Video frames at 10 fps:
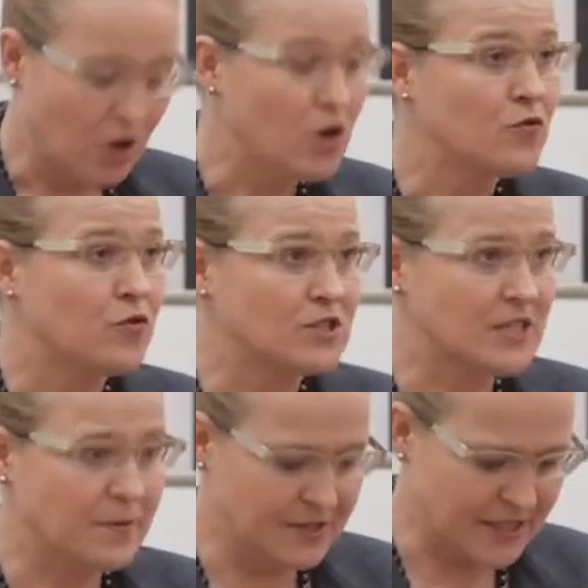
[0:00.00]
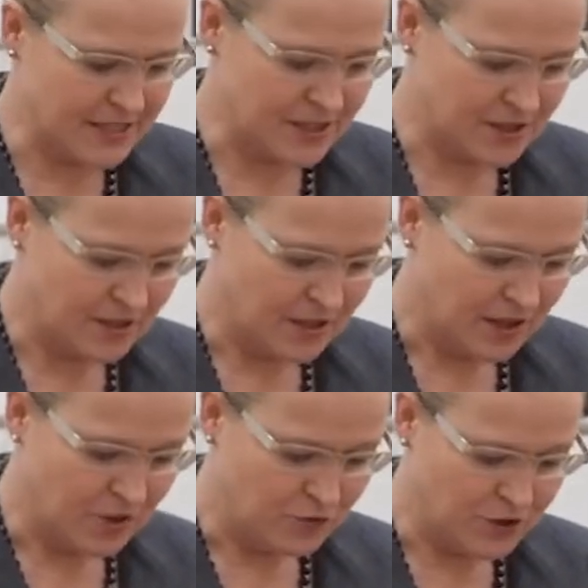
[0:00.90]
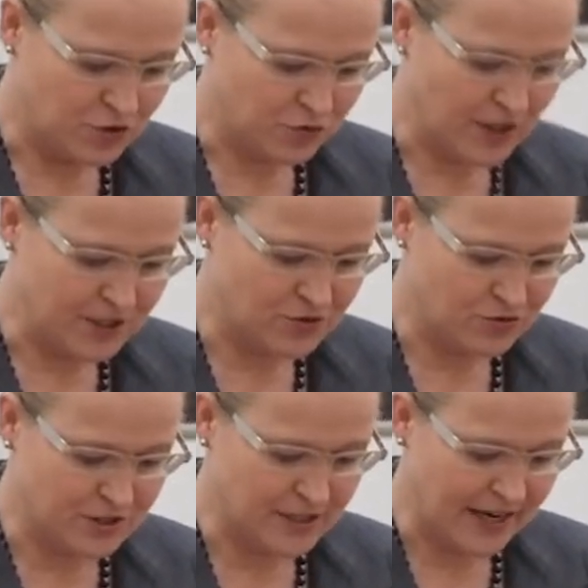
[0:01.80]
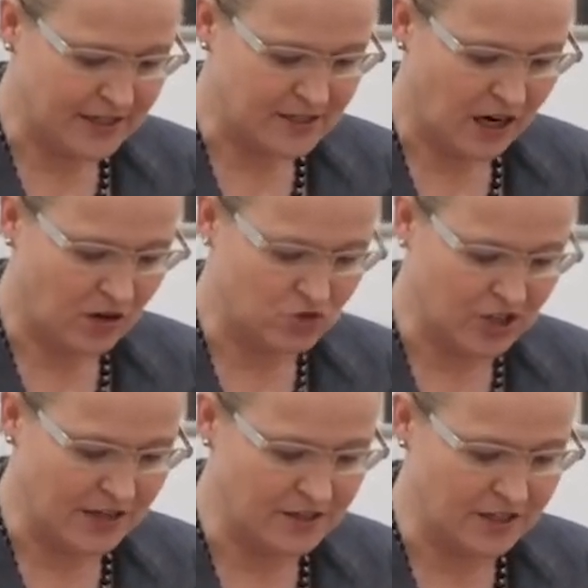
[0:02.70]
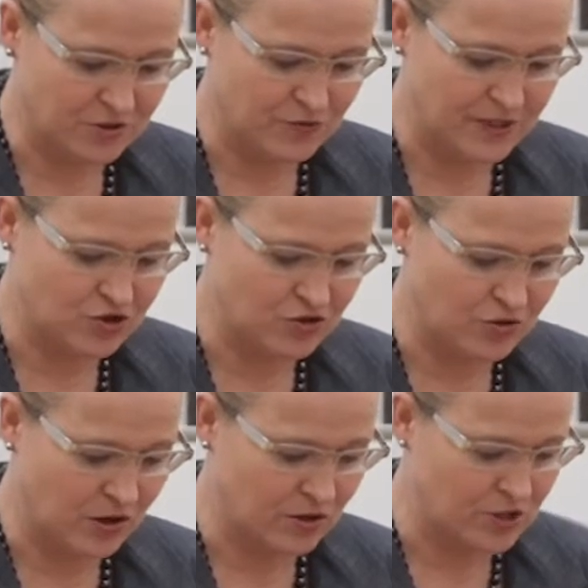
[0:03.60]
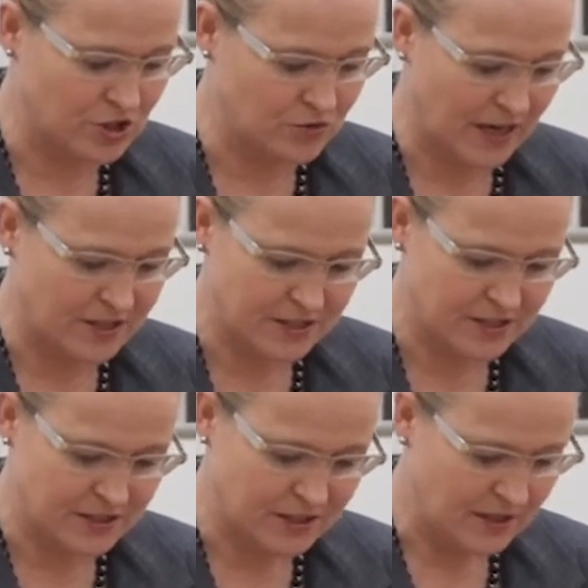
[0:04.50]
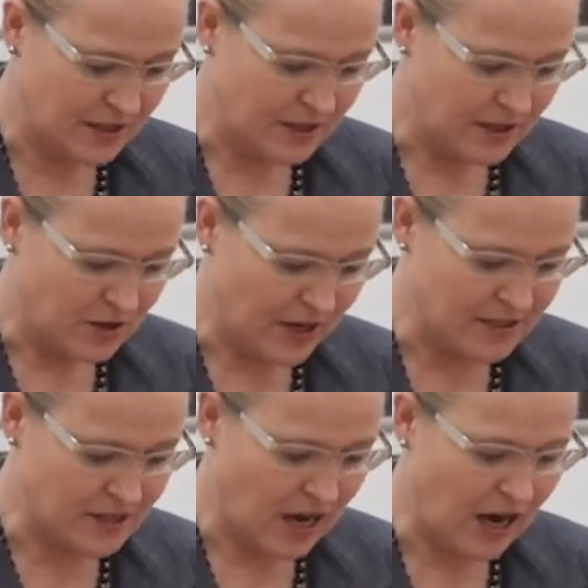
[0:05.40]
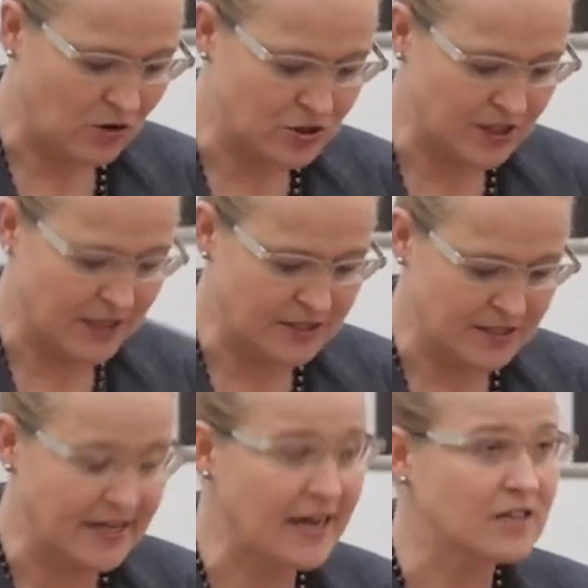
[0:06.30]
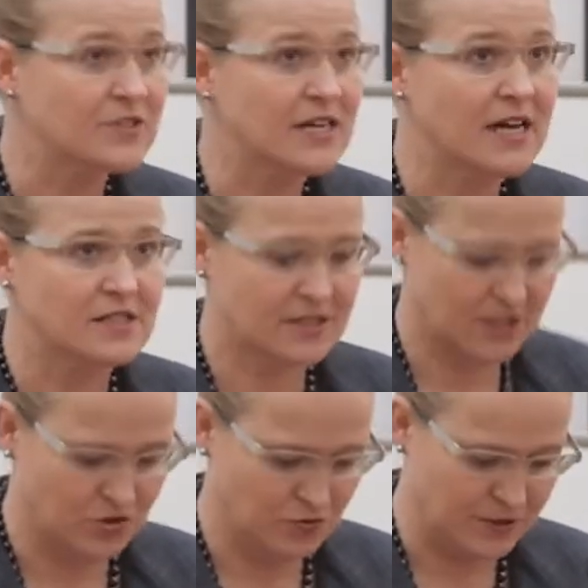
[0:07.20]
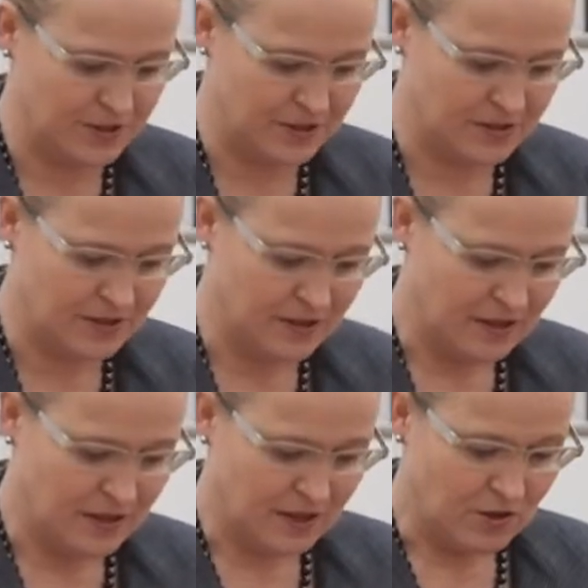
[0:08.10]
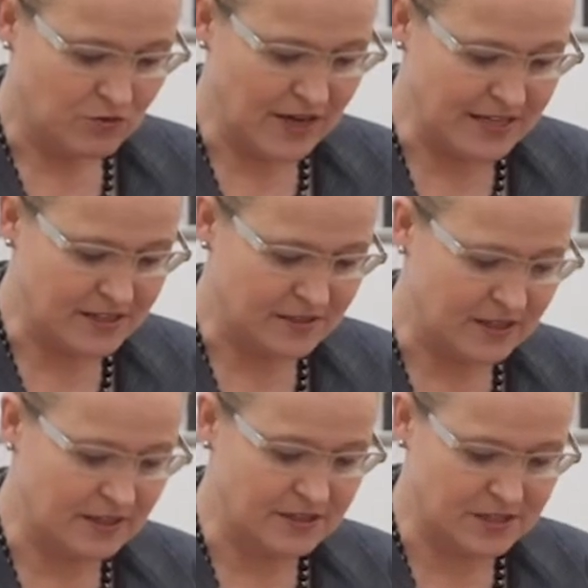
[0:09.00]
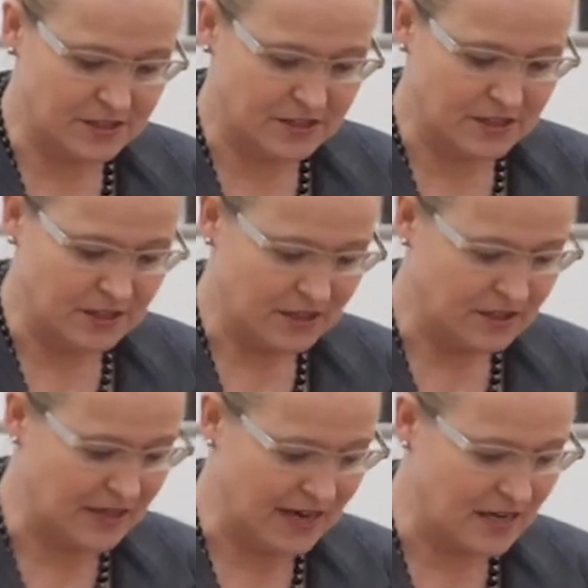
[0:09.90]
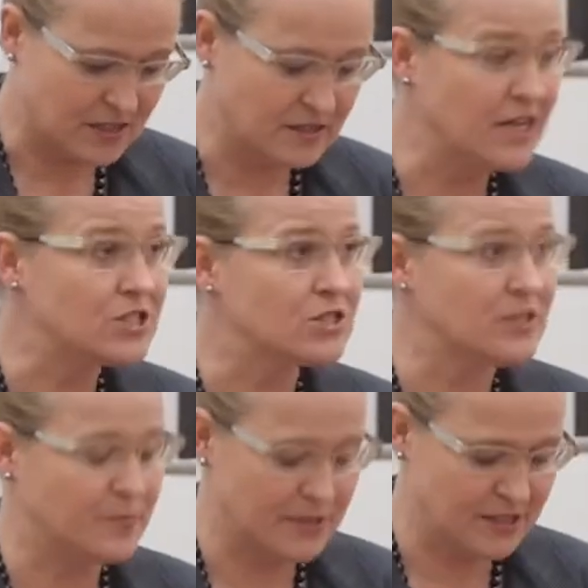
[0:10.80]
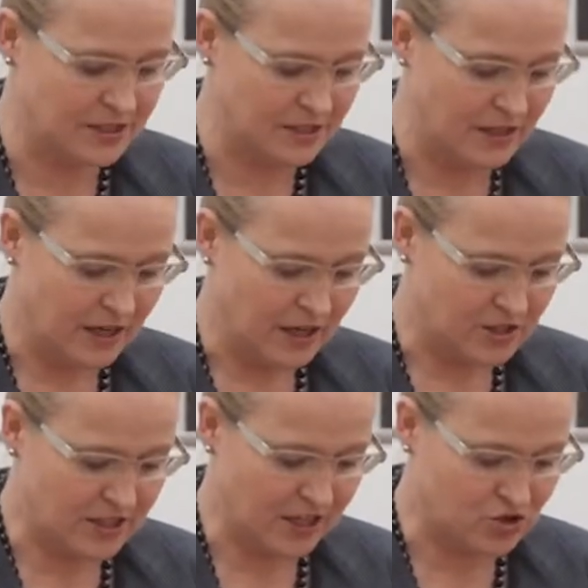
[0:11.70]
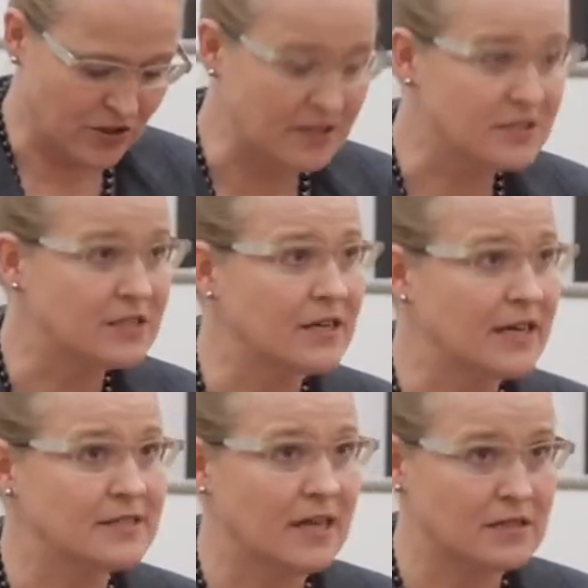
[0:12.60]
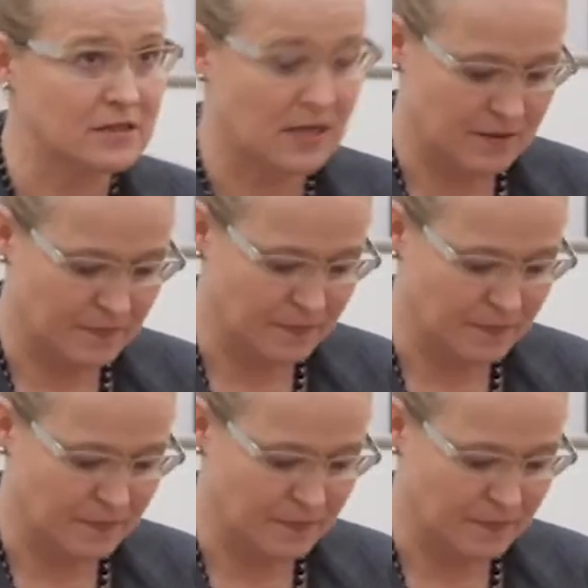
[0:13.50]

For some years, we try to detect how gender and religion are constructed and how they intersect with other categories race, ethnicity, class, nation, ability, sexuality, etc.